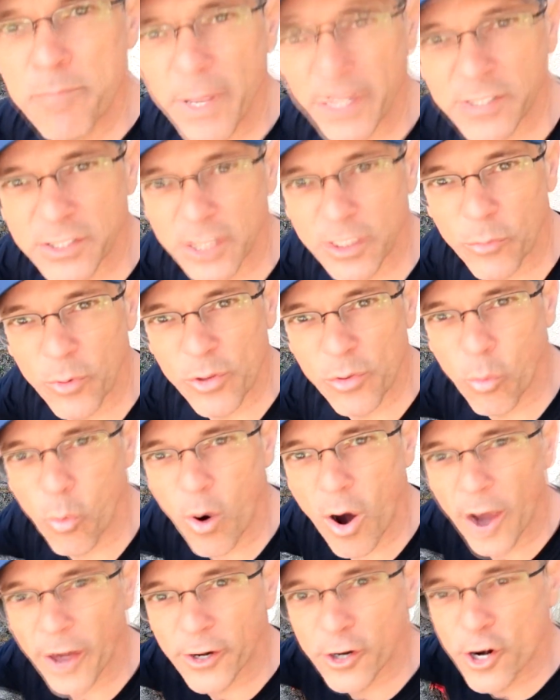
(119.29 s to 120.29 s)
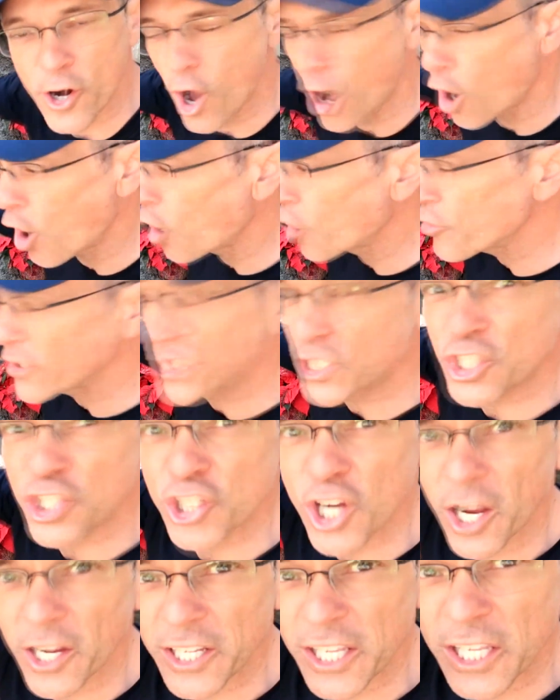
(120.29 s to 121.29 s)
mixed it with water and all the
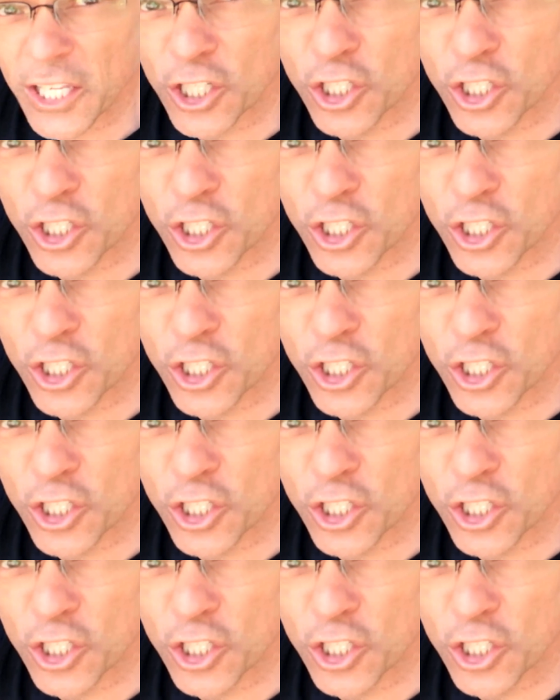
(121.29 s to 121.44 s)
chunky